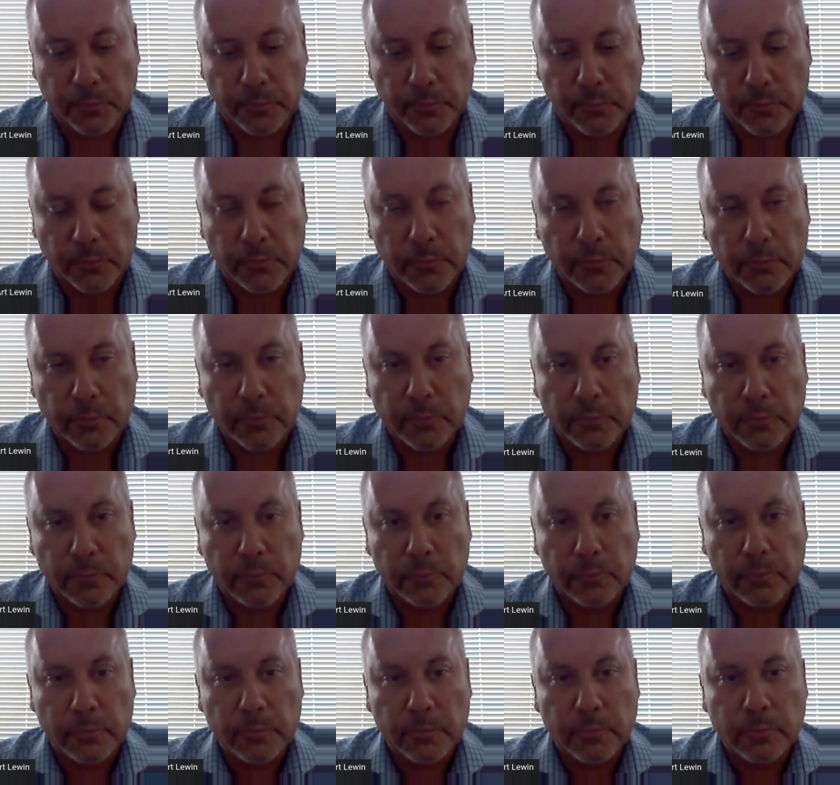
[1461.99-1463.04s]

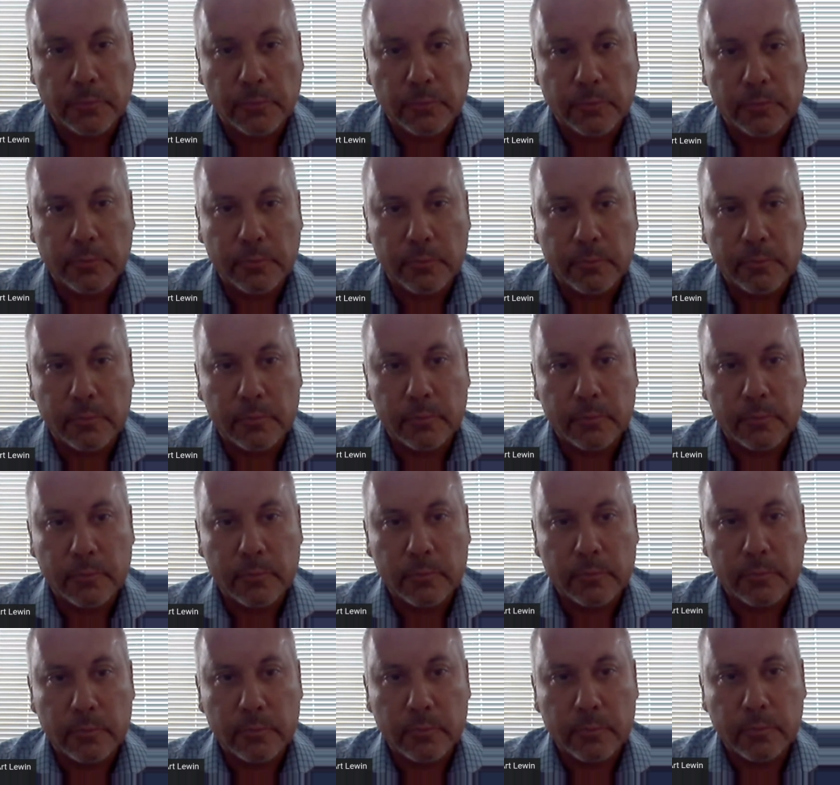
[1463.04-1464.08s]

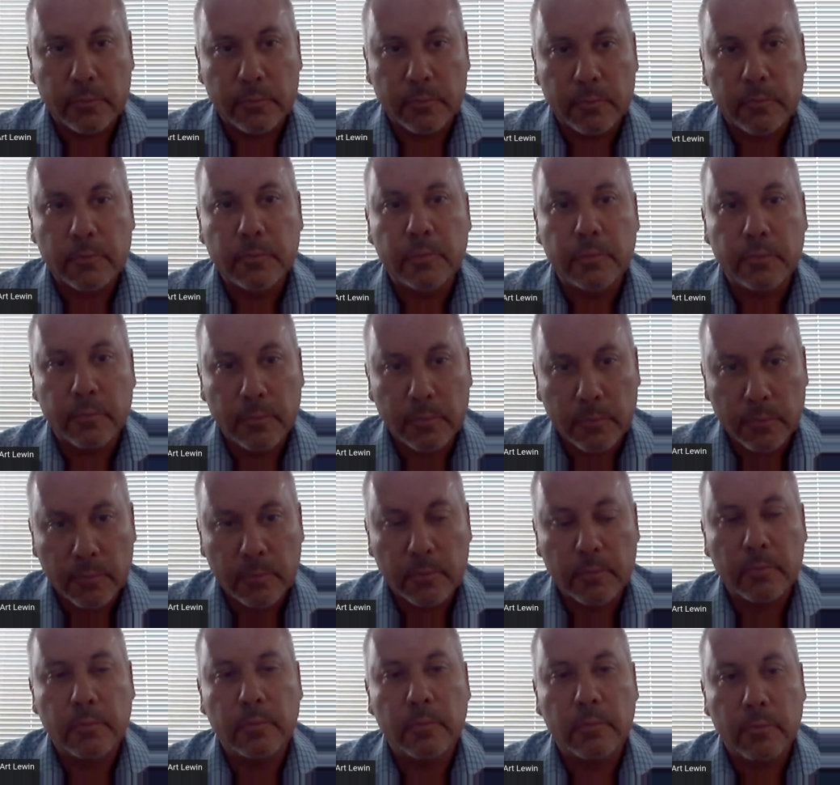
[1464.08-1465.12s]

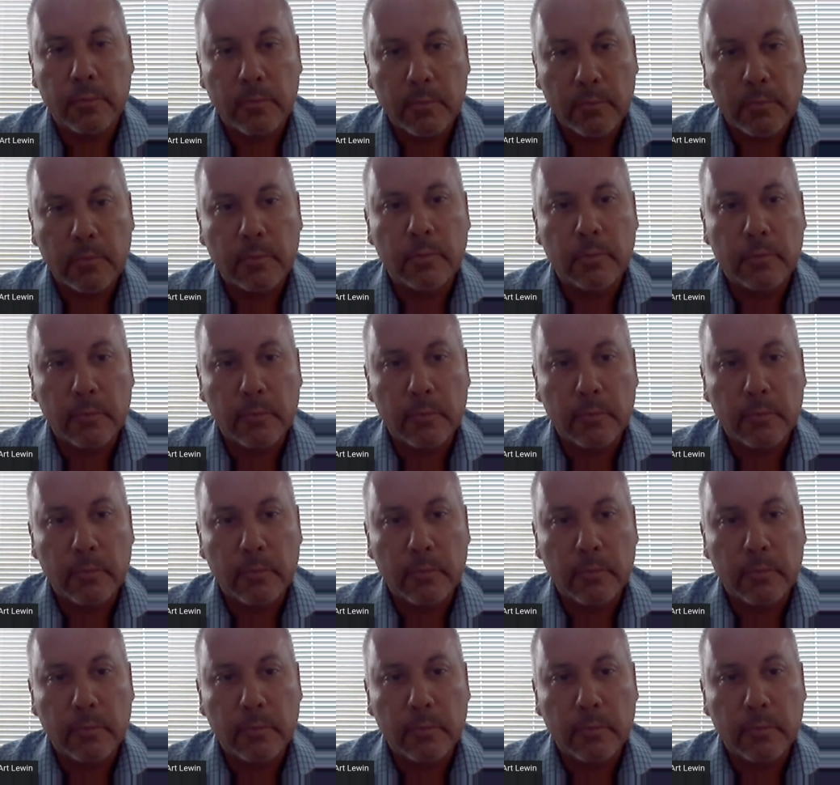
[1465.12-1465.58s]
This person isn't speaking.